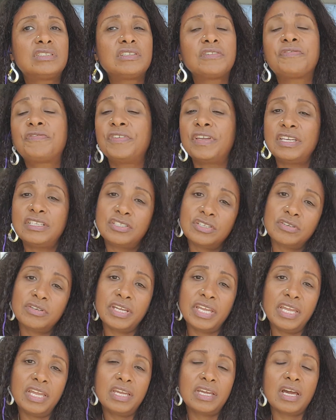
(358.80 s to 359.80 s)
feed your
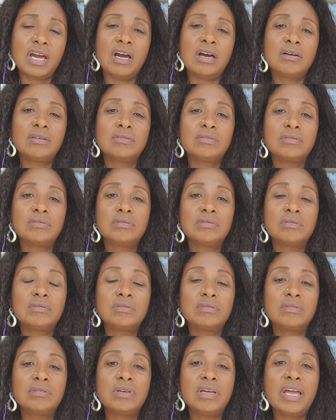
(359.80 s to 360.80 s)
ego
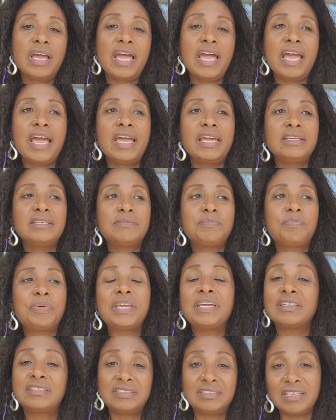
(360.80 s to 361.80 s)
and
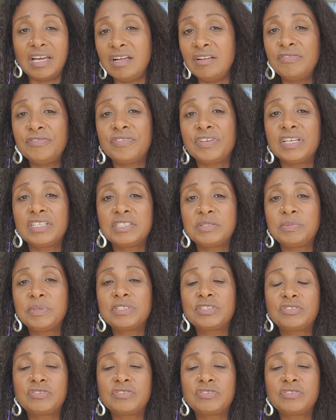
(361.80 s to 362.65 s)
being selfish, being